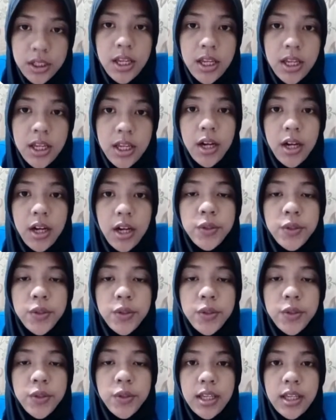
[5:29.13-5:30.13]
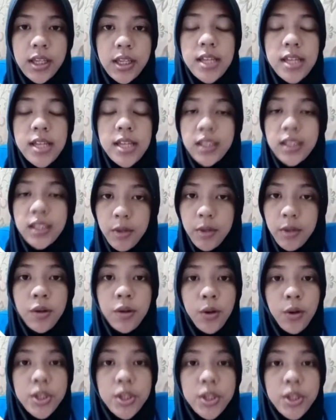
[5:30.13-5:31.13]
they are using, skimming
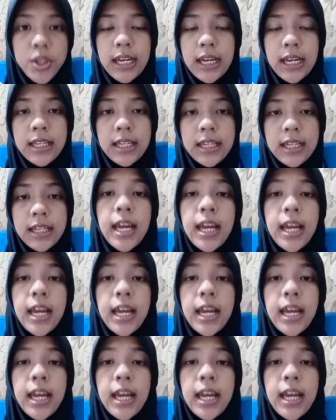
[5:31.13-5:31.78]
or scanning,